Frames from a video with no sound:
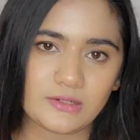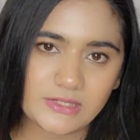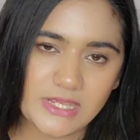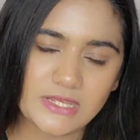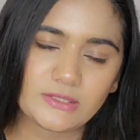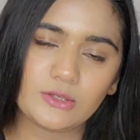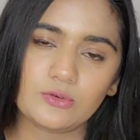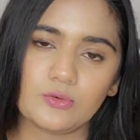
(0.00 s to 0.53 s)

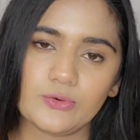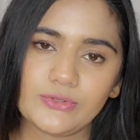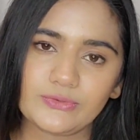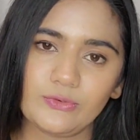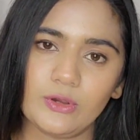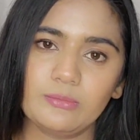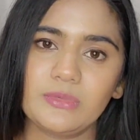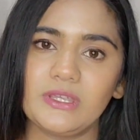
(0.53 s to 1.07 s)
Take the course
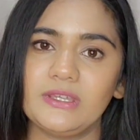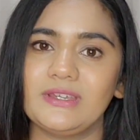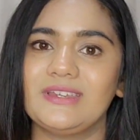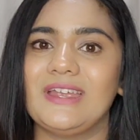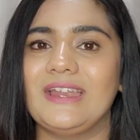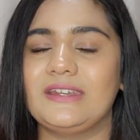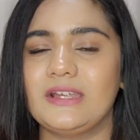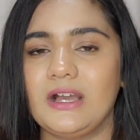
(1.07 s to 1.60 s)
from
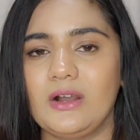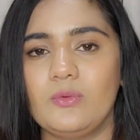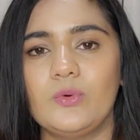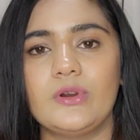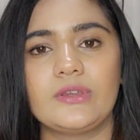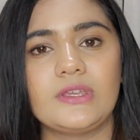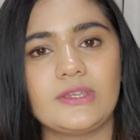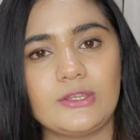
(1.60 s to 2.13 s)
here and are
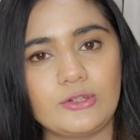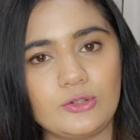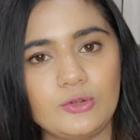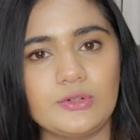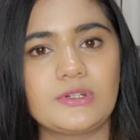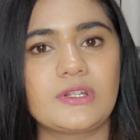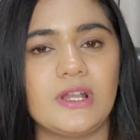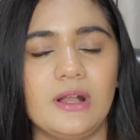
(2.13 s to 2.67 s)
working in
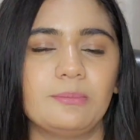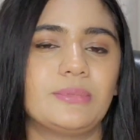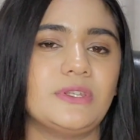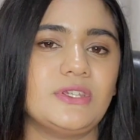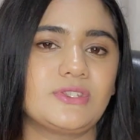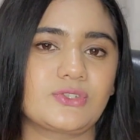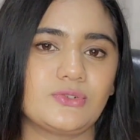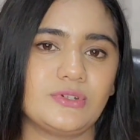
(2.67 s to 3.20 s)
good
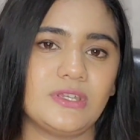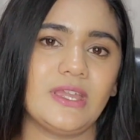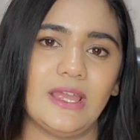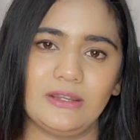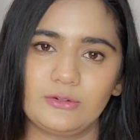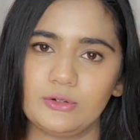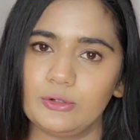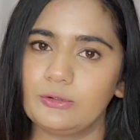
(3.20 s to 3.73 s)
companies today
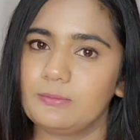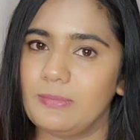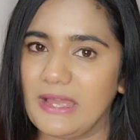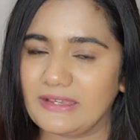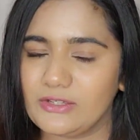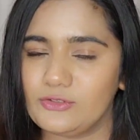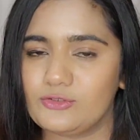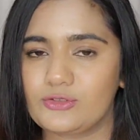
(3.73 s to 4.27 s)
at good
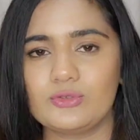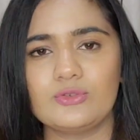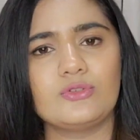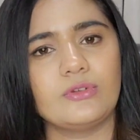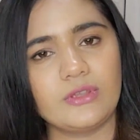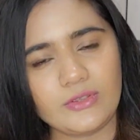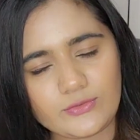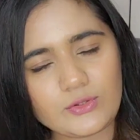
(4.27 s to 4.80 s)
package. So
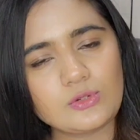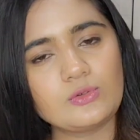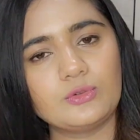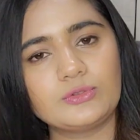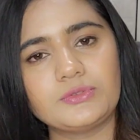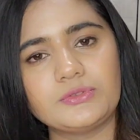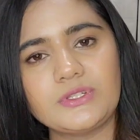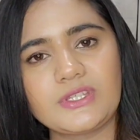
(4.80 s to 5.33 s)
if you'll
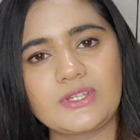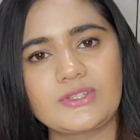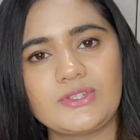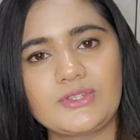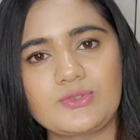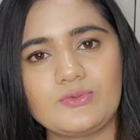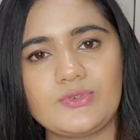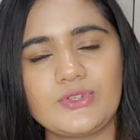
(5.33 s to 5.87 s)
go through the
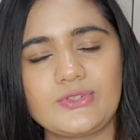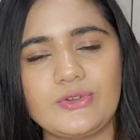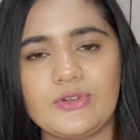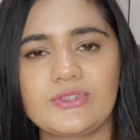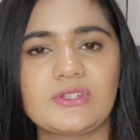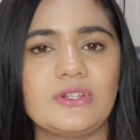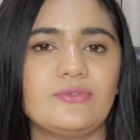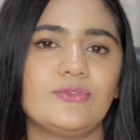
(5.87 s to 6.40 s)
success stories
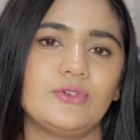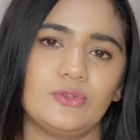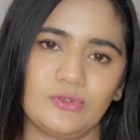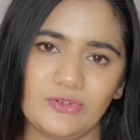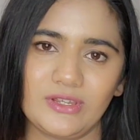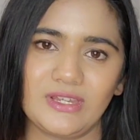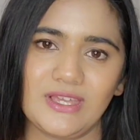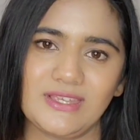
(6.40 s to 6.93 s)
yourself,
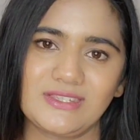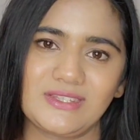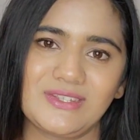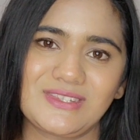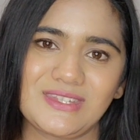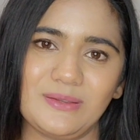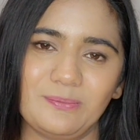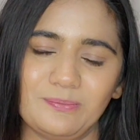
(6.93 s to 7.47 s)
you'll realize
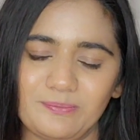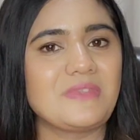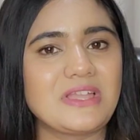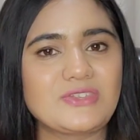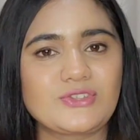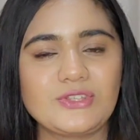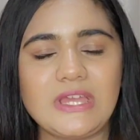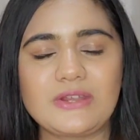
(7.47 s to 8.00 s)
the same.
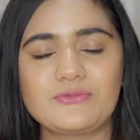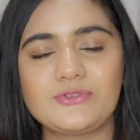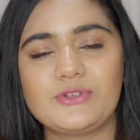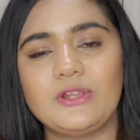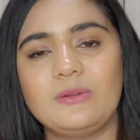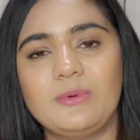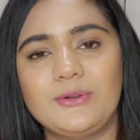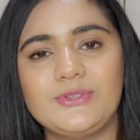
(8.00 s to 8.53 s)
So that was
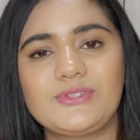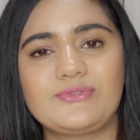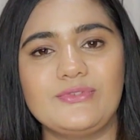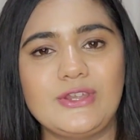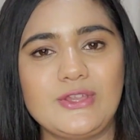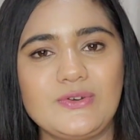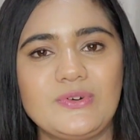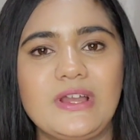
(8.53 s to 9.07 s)
all about this
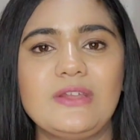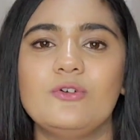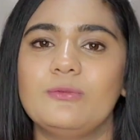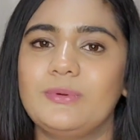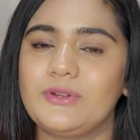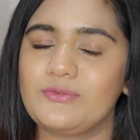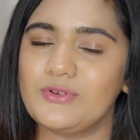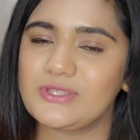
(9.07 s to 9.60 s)
video. I
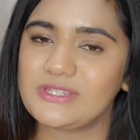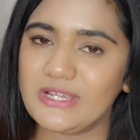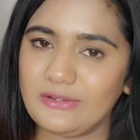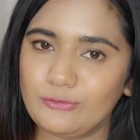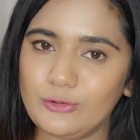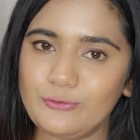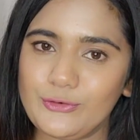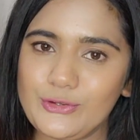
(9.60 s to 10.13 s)
hope it was
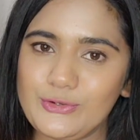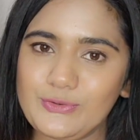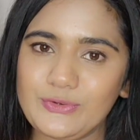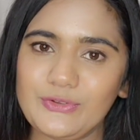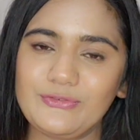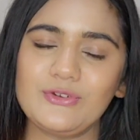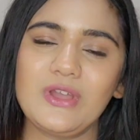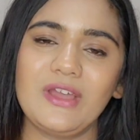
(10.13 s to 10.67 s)
helpful for you.
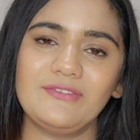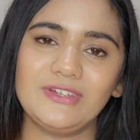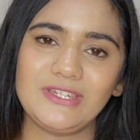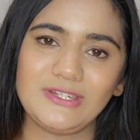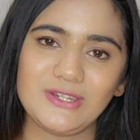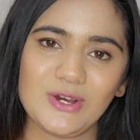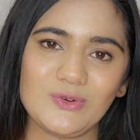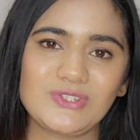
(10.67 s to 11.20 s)
If you have
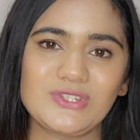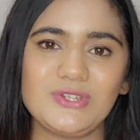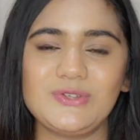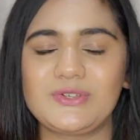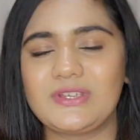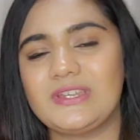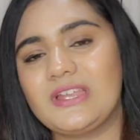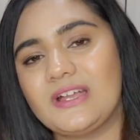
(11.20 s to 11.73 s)
any doubts, then
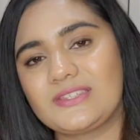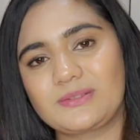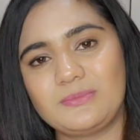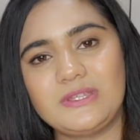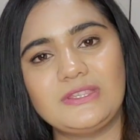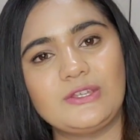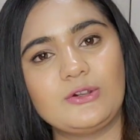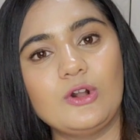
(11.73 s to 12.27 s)
you can ask
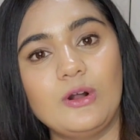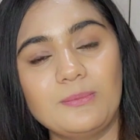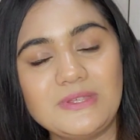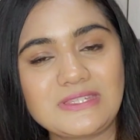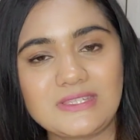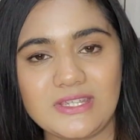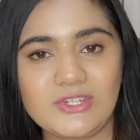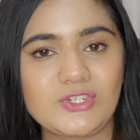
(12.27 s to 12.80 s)
me in the
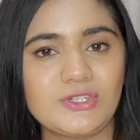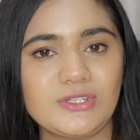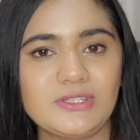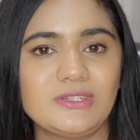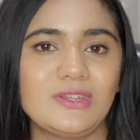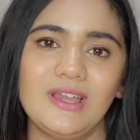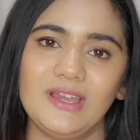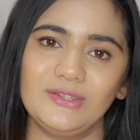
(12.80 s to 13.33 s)
comment
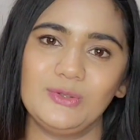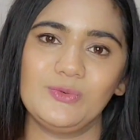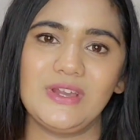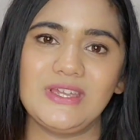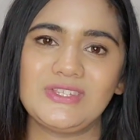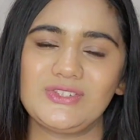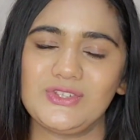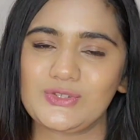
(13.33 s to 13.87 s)
section.
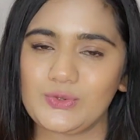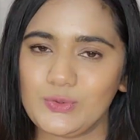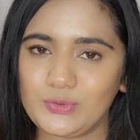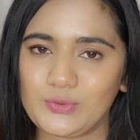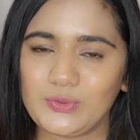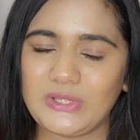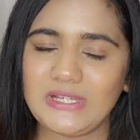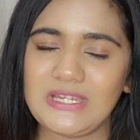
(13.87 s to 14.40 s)
Otherwise, just go
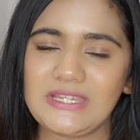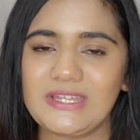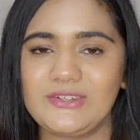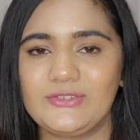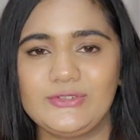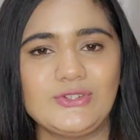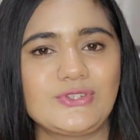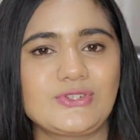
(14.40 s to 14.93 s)
through the link
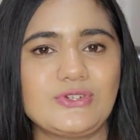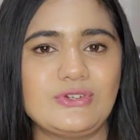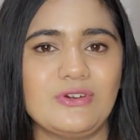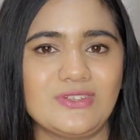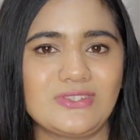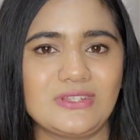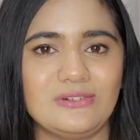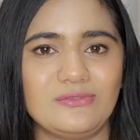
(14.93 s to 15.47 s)
and register
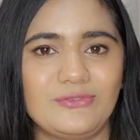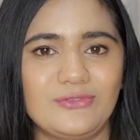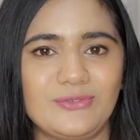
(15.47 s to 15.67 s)
yourself.